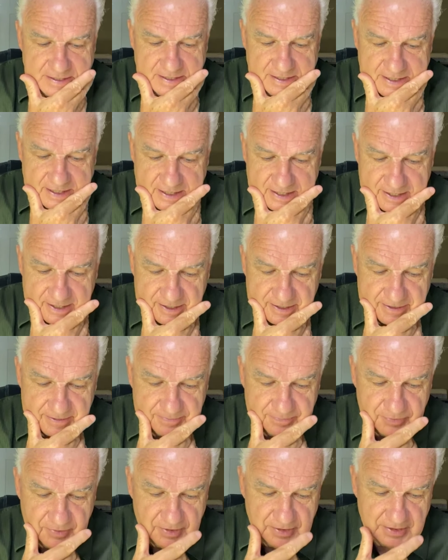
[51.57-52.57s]
Uh,
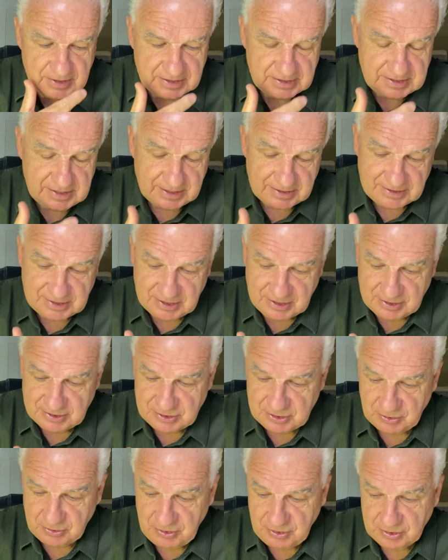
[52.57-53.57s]
says
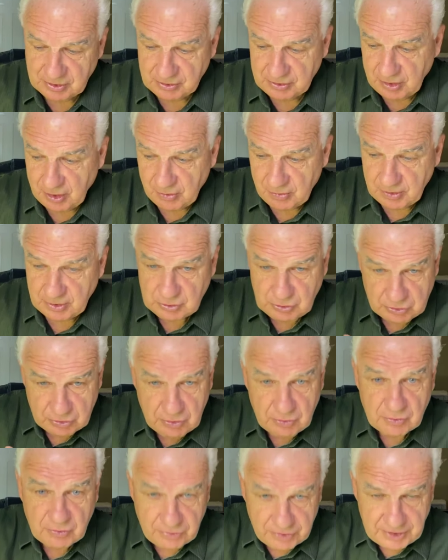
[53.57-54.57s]
so. You'll know a
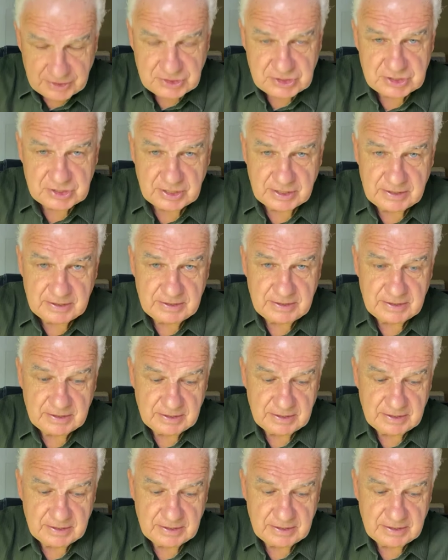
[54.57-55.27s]
true Christian